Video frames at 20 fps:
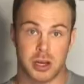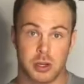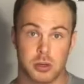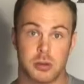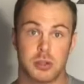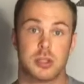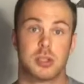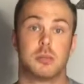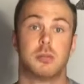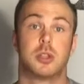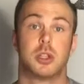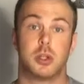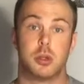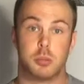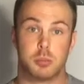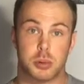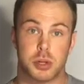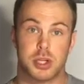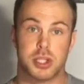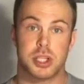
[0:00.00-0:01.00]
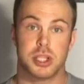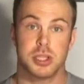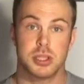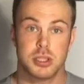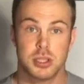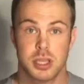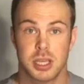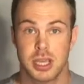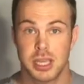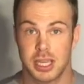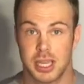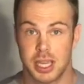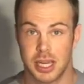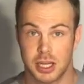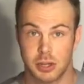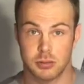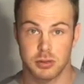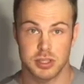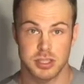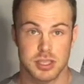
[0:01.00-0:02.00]
doing some glute bridges,
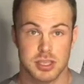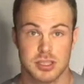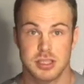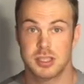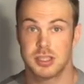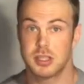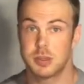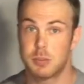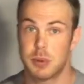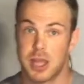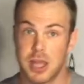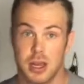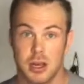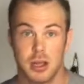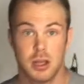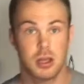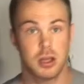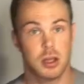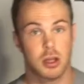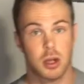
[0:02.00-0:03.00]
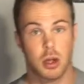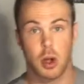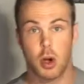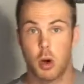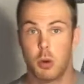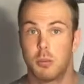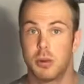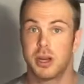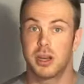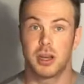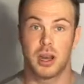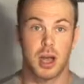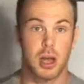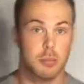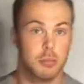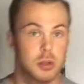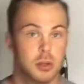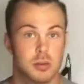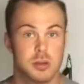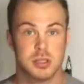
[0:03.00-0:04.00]
getting a resistance band, opening
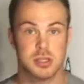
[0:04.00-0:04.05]
up, doing